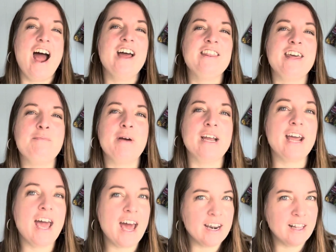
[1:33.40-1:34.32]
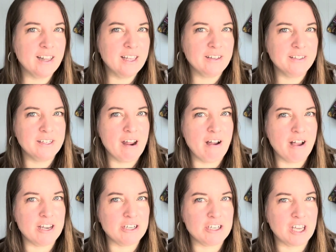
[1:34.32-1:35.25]
They might have had a little
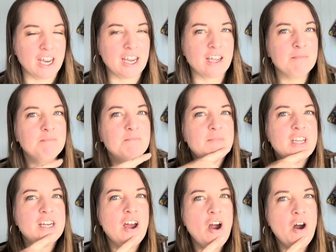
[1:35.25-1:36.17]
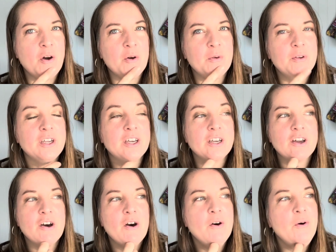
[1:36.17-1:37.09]
nudge, like, you know, you could
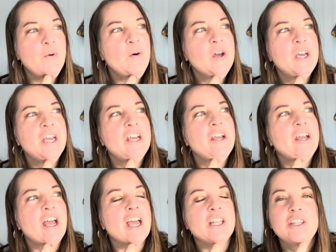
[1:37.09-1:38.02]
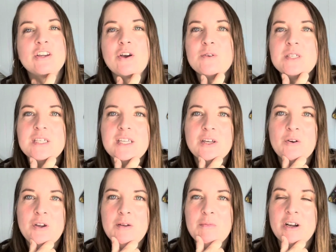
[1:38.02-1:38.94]
go see the
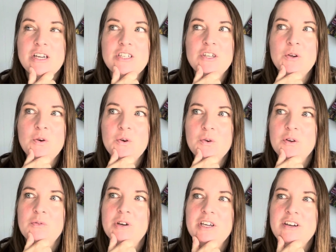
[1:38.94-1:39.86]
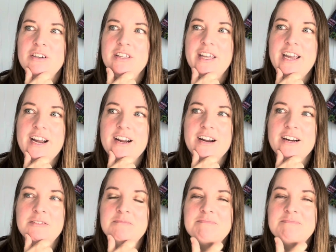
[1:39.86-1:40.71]
Queen Mary 2, and while you're there,